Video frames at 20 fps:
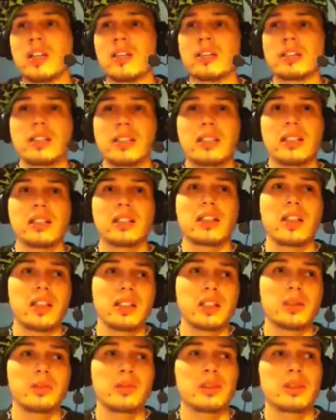scaring the
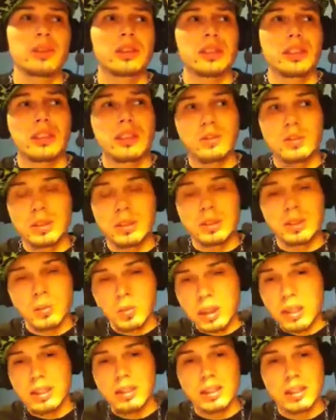customers, and he was
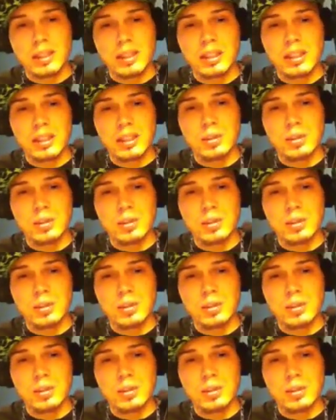tweaked.